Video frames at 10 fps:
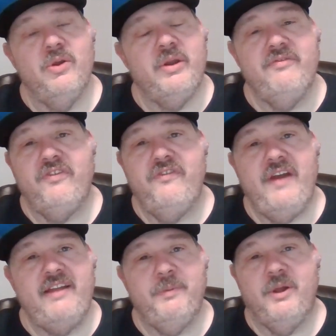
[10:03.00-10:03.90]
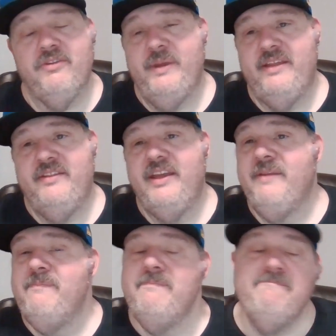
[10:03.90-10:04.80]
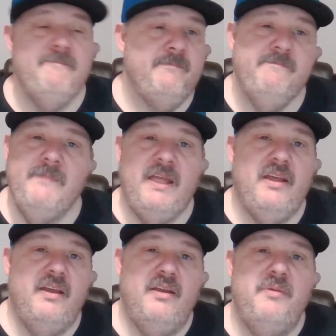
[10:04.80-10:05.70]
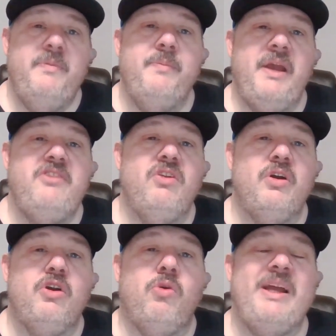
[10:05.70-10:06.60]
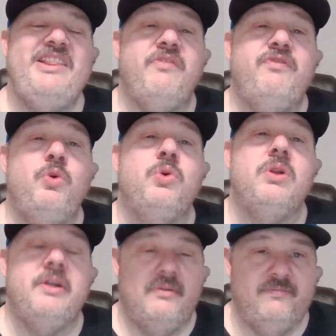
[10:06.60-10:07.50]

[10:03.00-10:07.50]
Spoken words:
looking for fastballs, man, they can be made to look quite the fool.